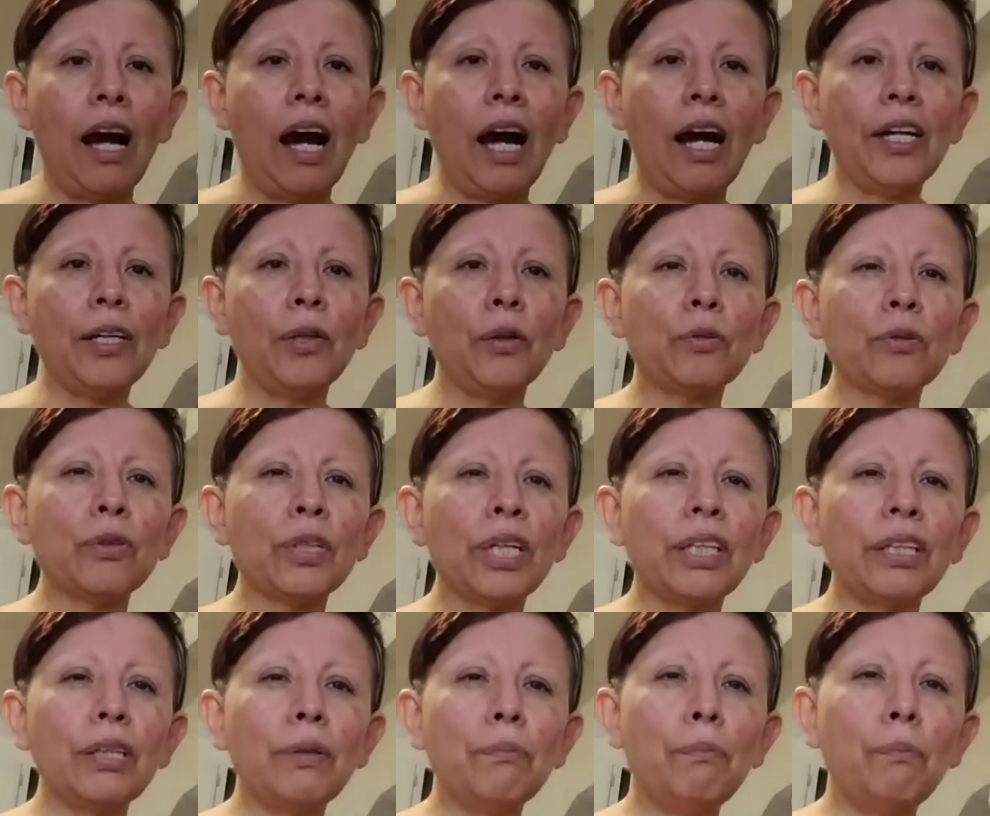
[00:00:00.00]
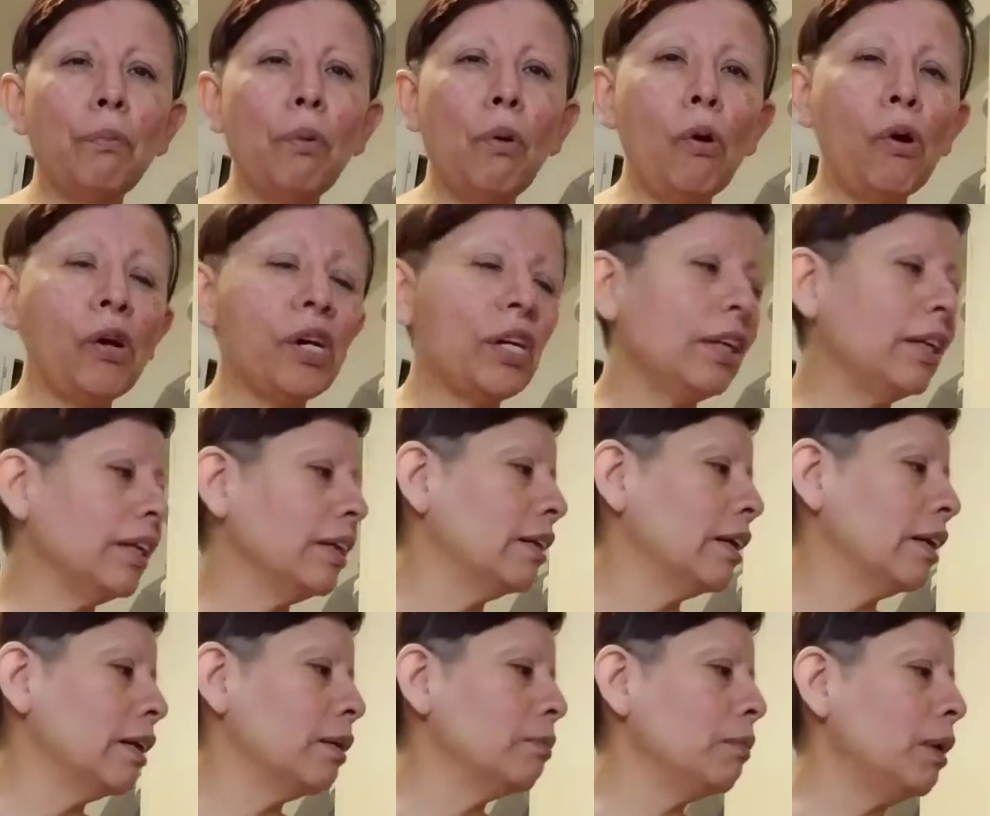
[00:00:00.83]
I already
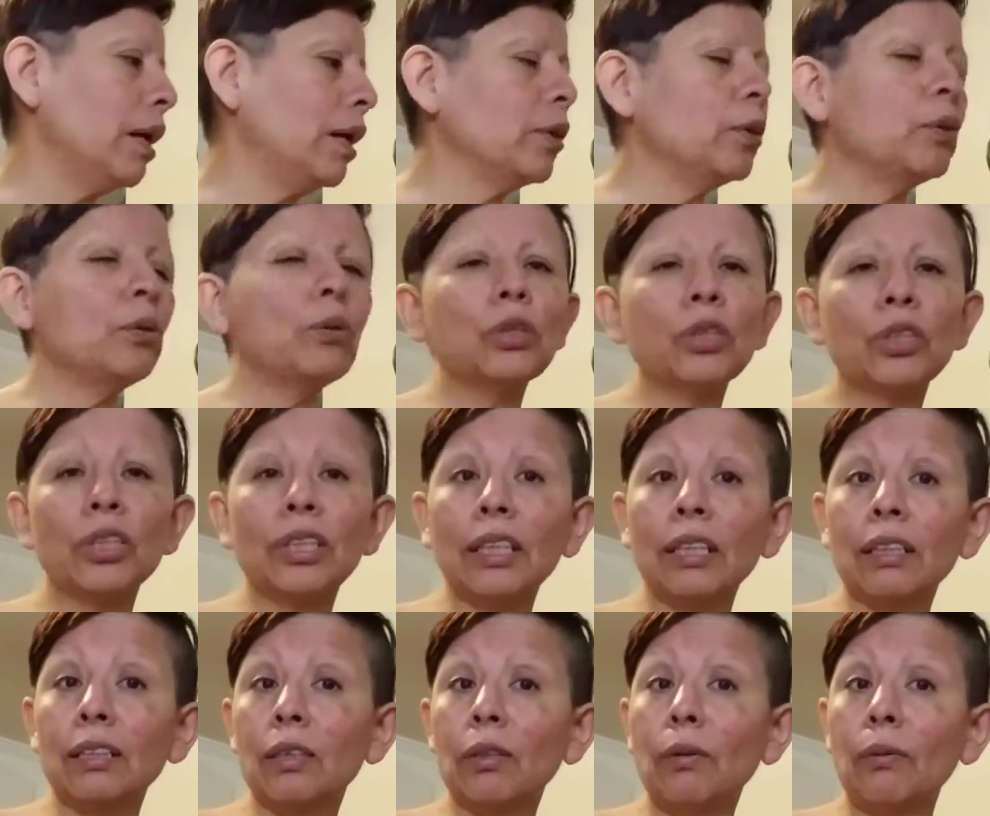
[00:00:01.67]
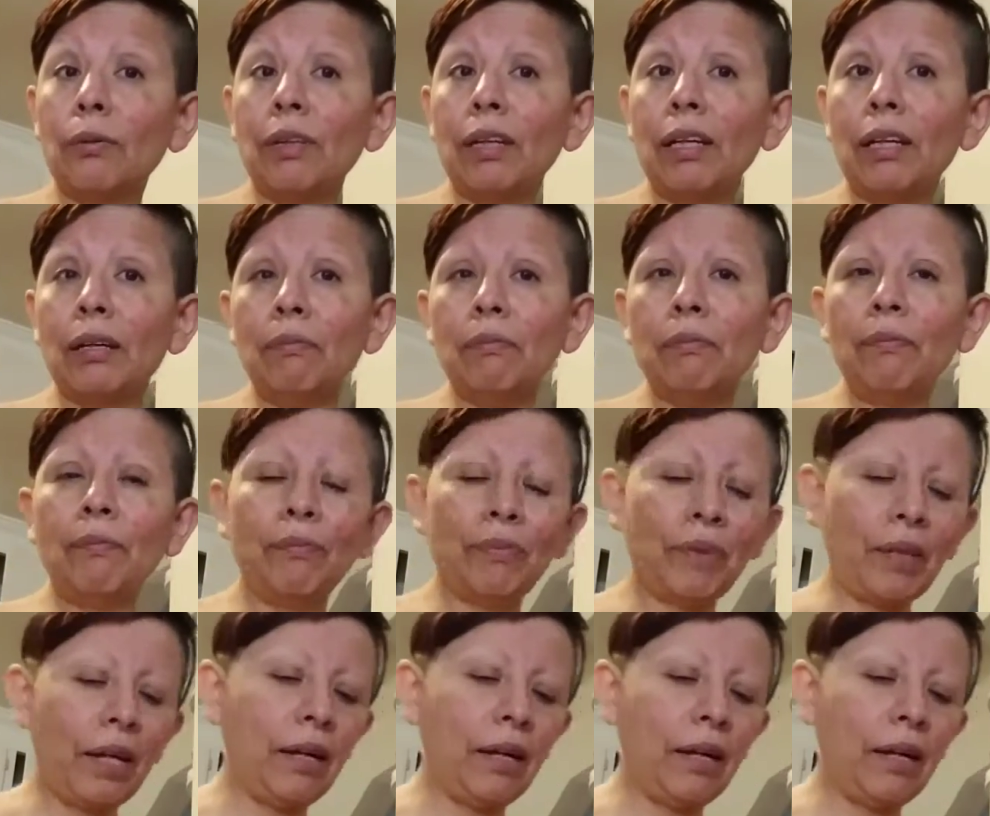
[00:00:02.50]
boiled them. I use 6 of them,